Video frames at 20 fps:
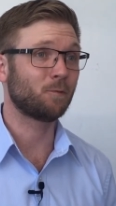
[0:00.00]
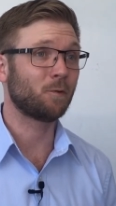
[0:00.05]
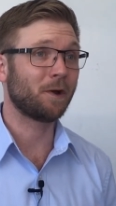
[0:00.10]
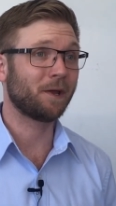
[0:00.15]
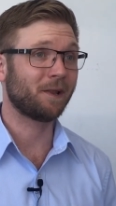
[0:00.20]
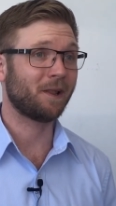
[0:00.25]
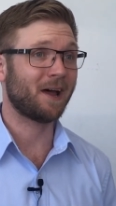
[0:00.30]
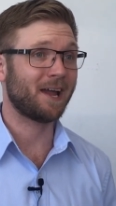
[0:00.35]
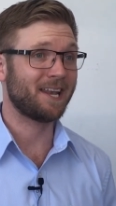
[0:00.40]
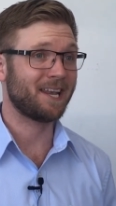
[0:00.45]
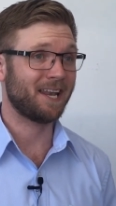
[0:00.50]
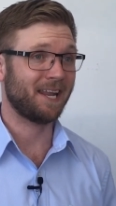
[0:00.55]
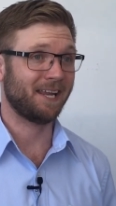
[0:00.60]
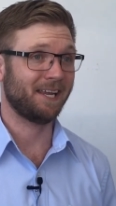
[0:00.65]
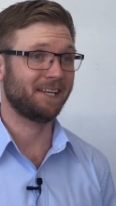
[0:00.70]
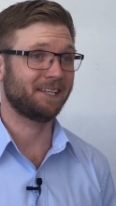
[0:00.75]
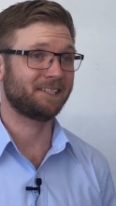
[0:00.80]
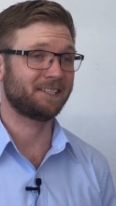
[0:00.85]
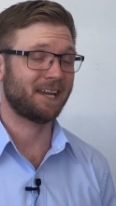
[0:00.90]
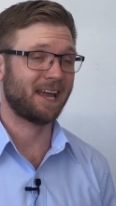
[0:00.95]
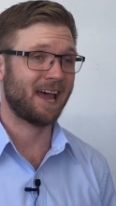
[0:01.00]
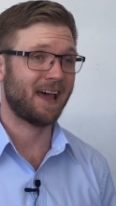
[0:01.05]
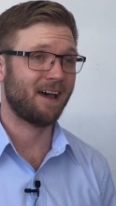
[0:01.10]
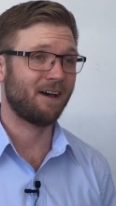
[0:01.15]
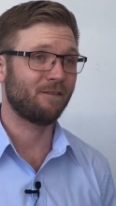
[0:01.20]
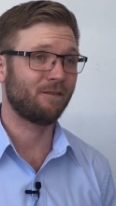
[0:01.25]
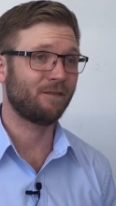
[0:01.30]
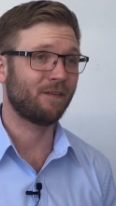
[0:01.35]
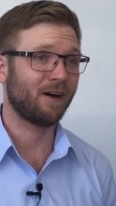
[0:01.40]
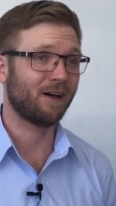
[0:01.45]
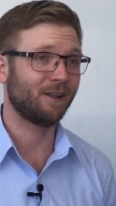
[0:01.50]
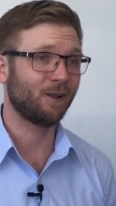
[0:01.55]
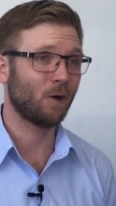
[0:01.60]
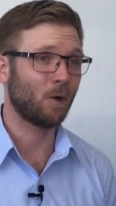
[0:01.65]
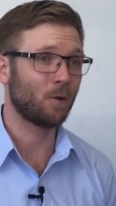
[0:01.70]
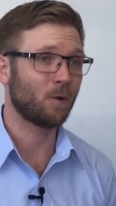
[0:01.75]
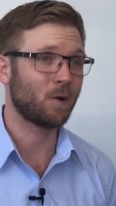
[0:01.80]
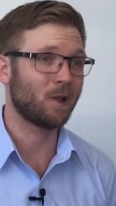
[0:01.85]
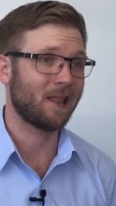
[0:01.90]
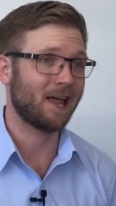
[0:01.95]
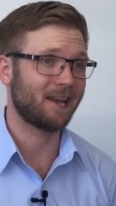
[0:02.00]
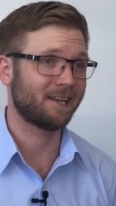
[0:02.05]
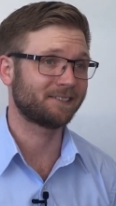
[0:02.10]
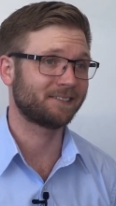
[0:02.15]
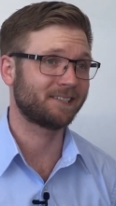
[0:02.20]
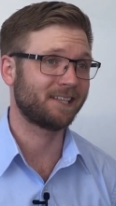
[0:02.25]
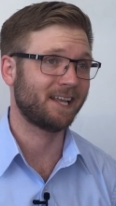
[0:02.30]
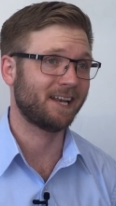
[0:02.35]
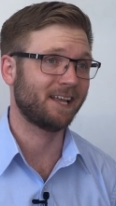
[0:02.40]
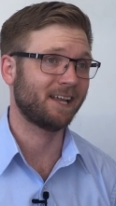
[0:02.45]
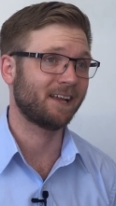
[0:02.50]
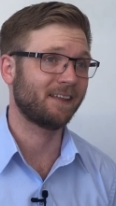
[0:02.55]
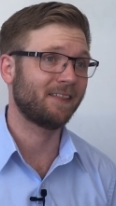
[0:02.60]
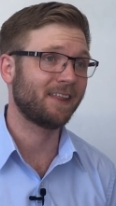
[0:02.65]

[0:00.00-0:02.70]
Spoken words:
will I need to have a local anesthetic?